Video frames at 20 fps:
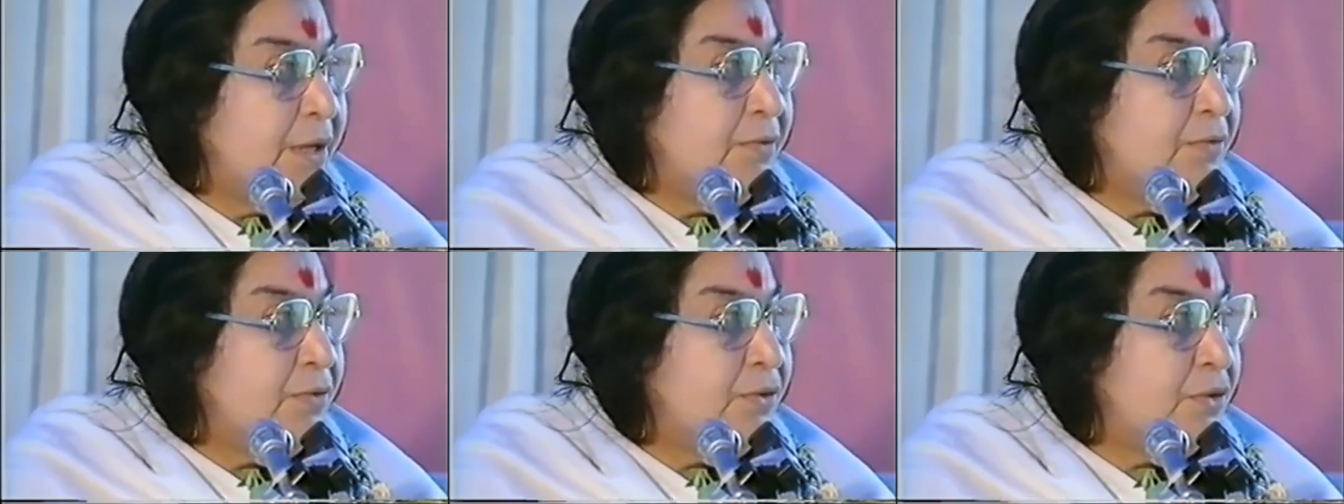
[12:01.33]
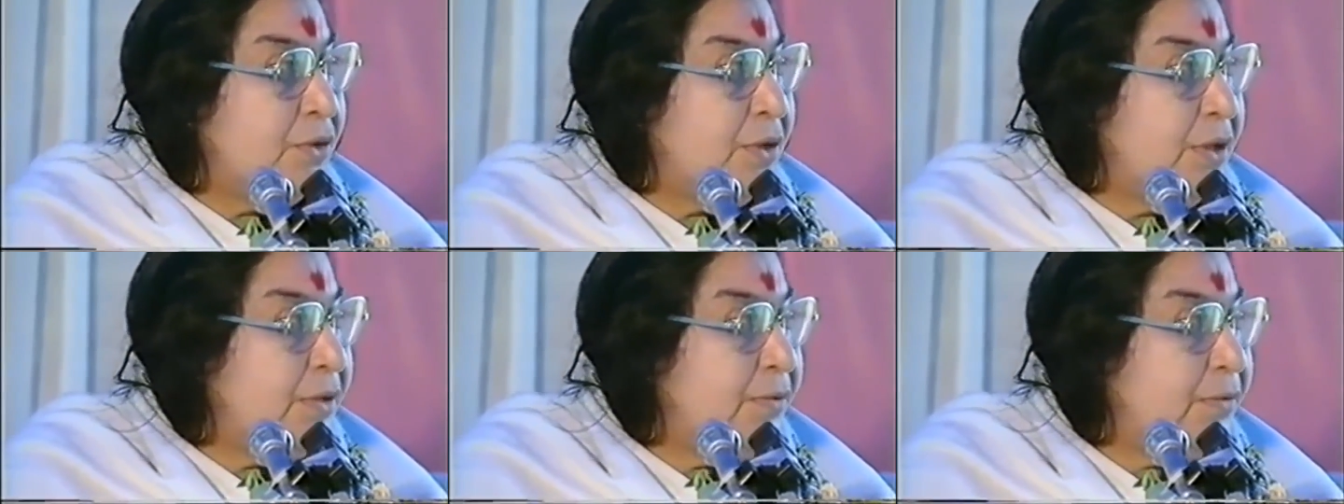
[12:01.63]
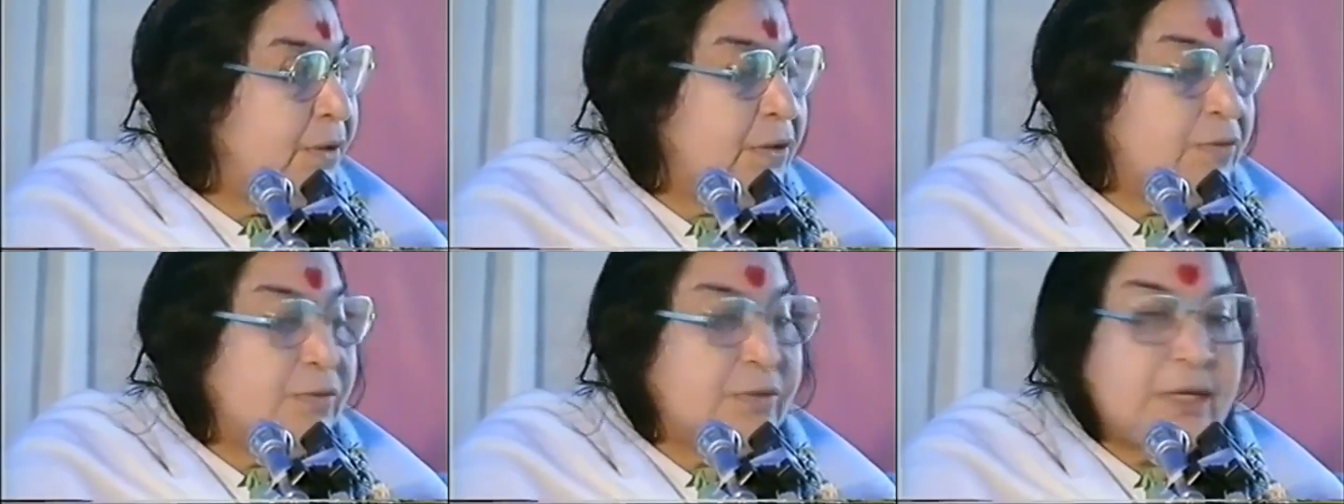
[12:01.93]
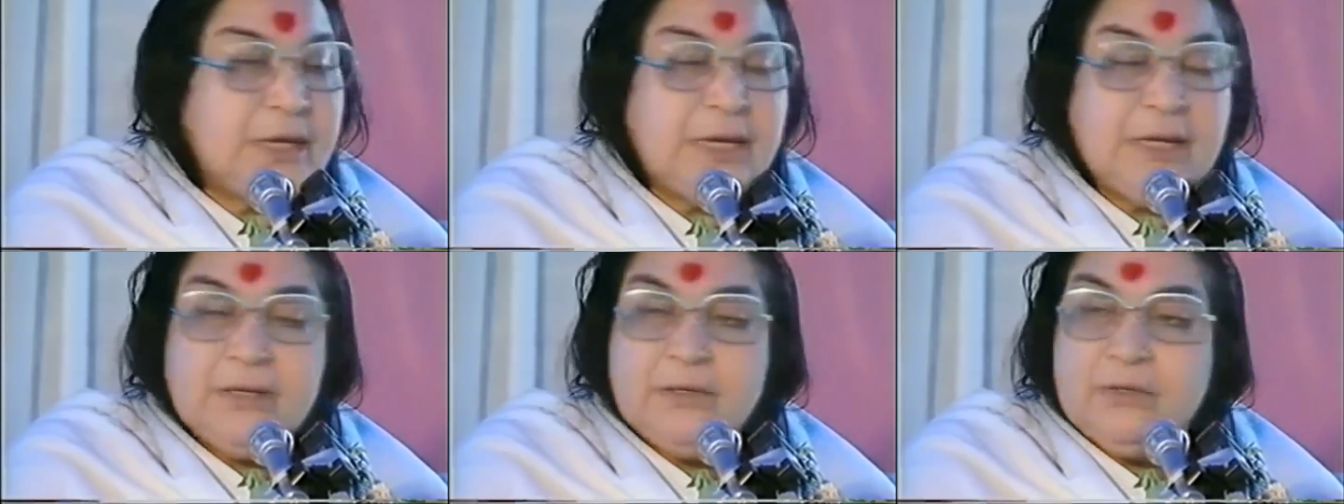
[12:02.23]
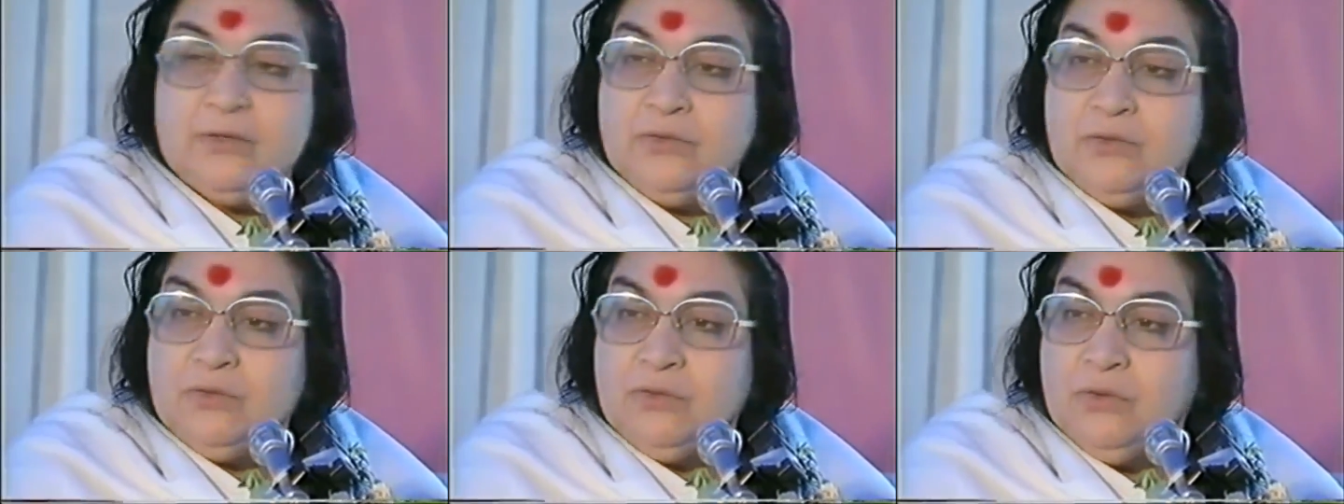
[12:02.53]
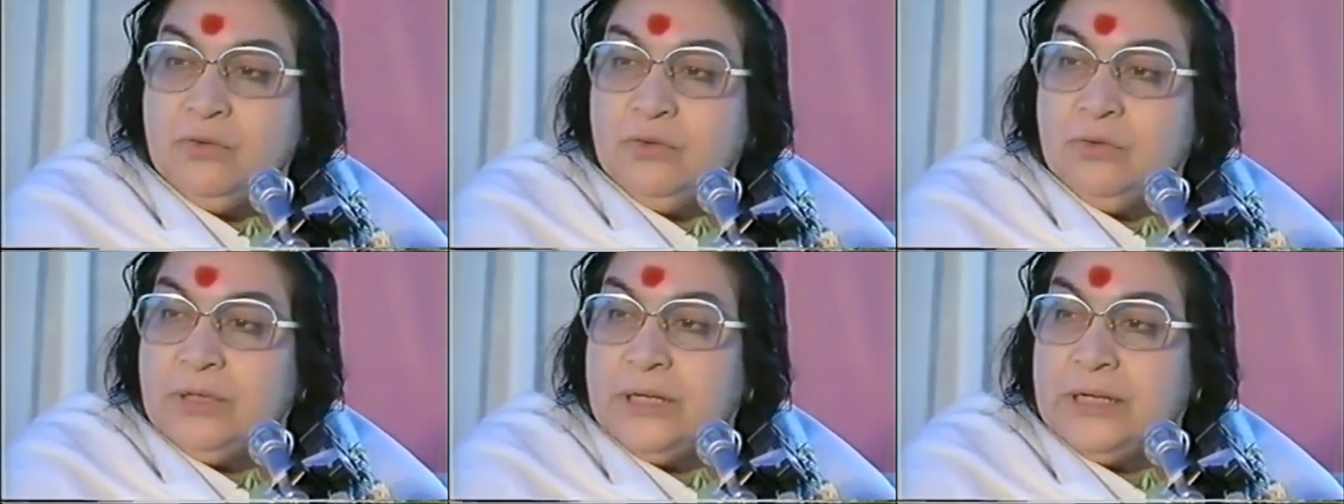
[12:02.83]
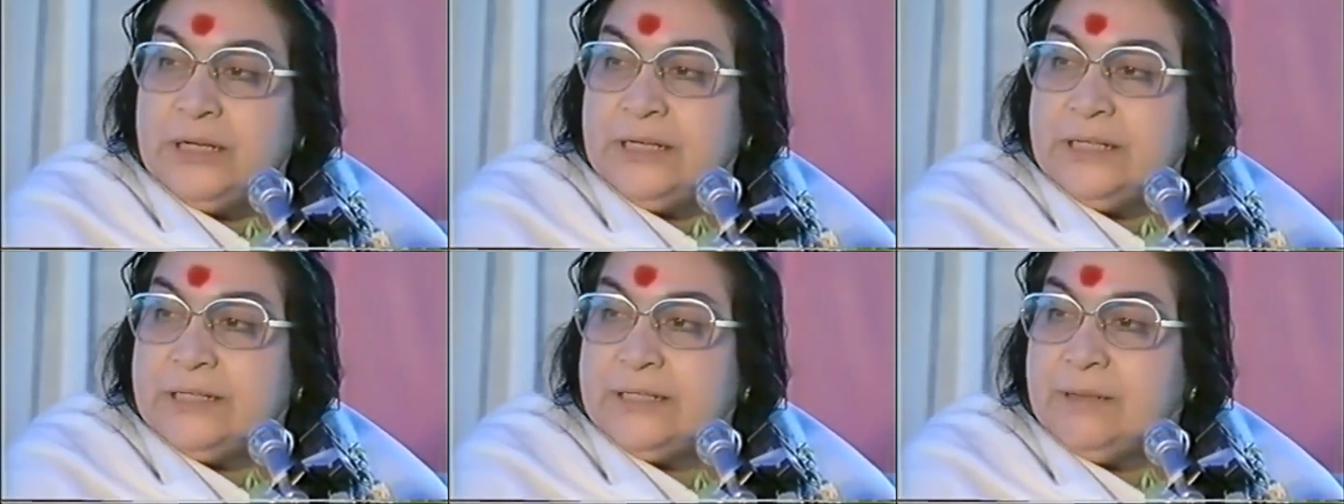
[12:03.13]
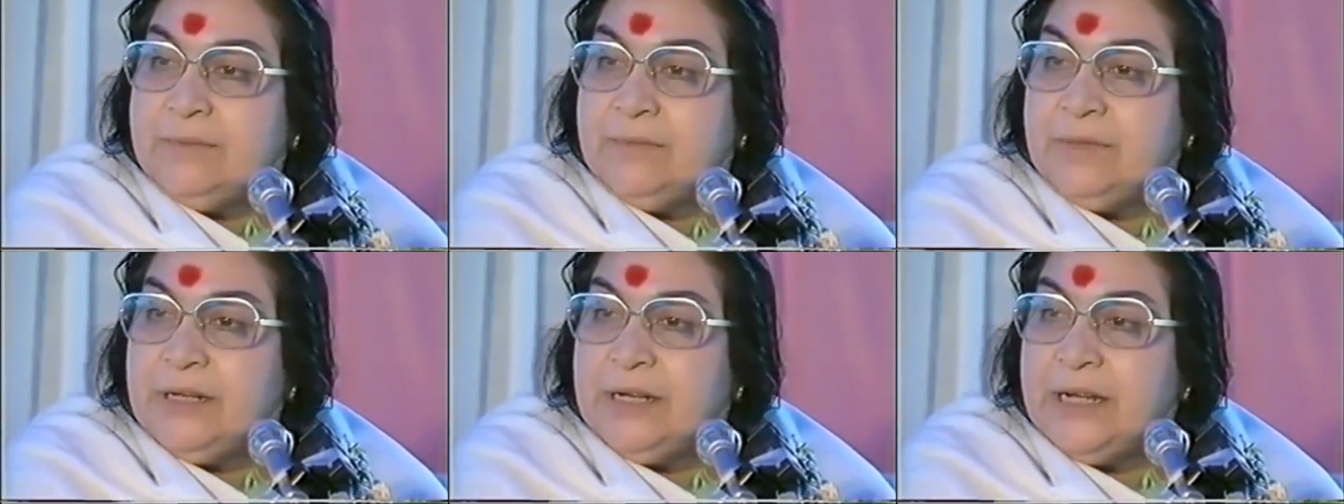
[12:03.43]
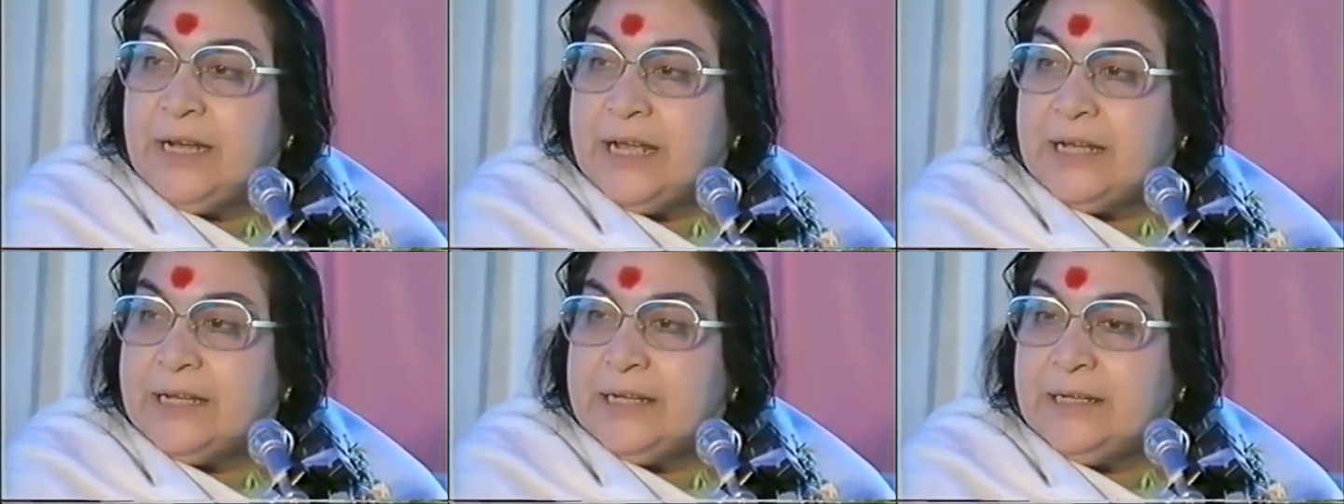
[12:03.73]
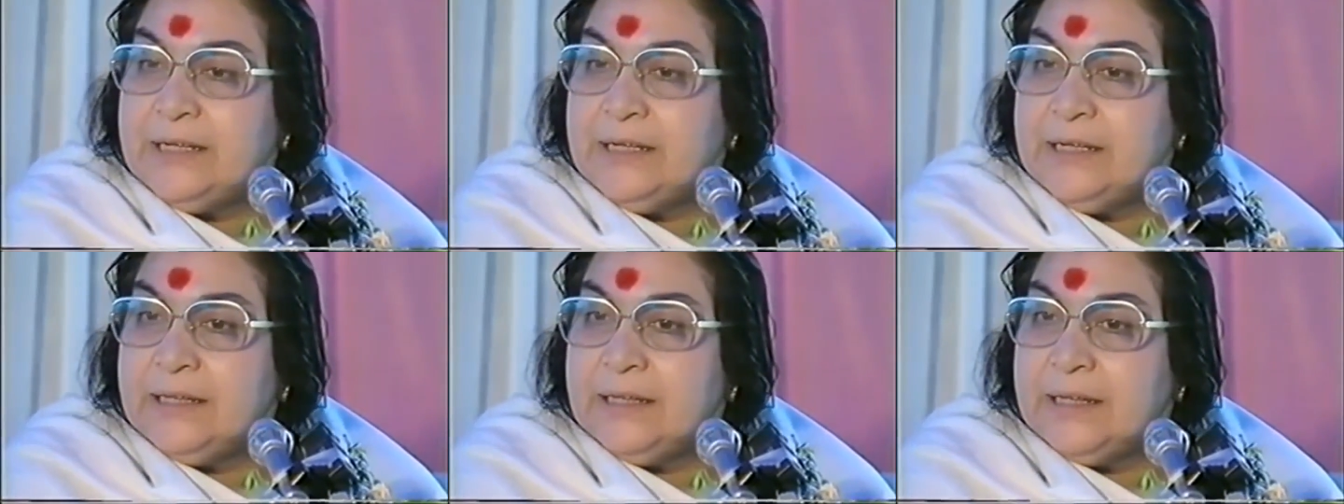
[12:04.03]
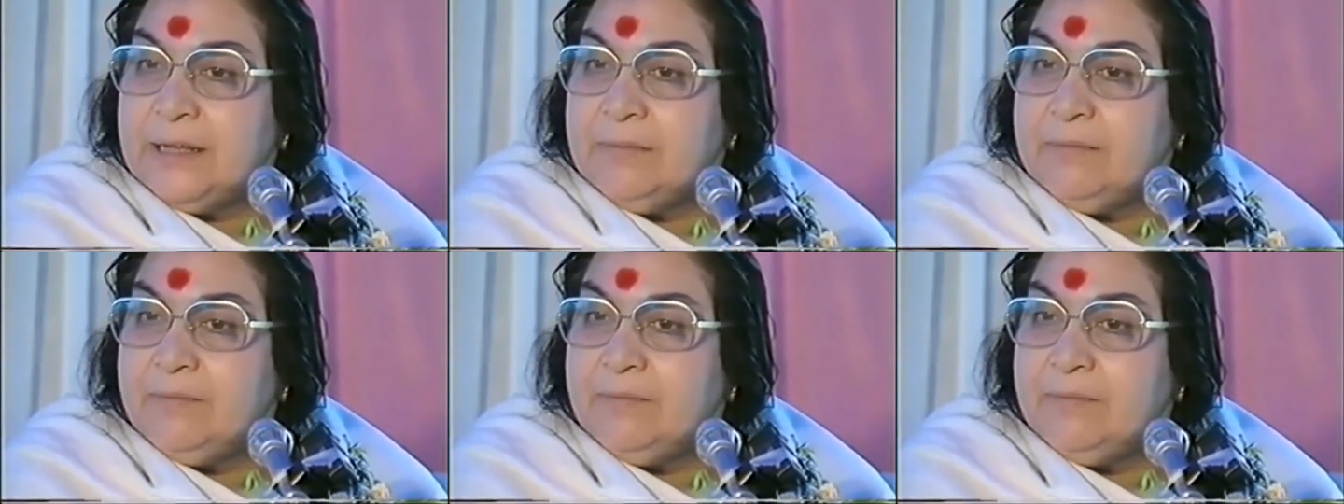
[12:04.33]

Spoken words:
we should live outside, should know that there's something lacking in them.